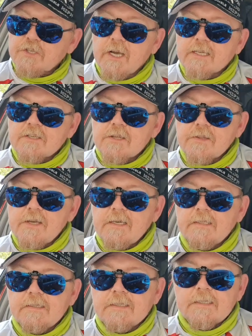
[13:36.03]
shads in
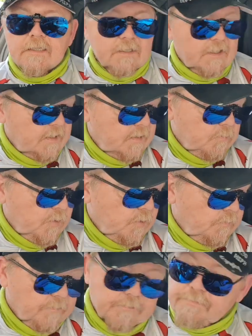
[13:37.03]
there.
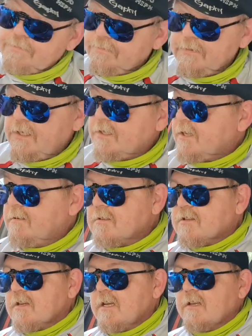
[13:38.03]
But same
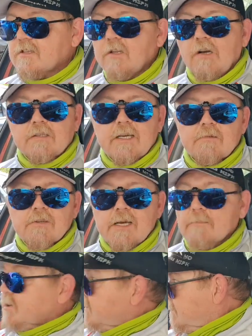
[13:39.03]
as I say, this lockdown's
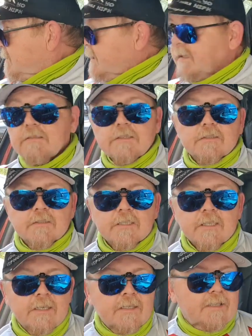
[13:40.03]
absolutely killing us.
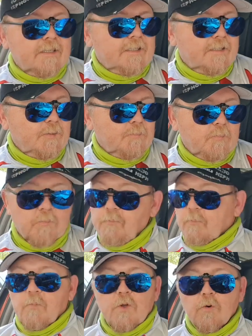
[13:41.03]

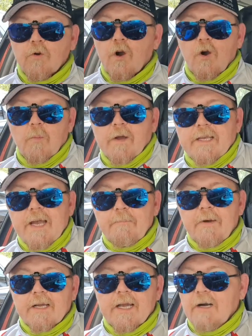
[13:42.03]
We all can't wait to get back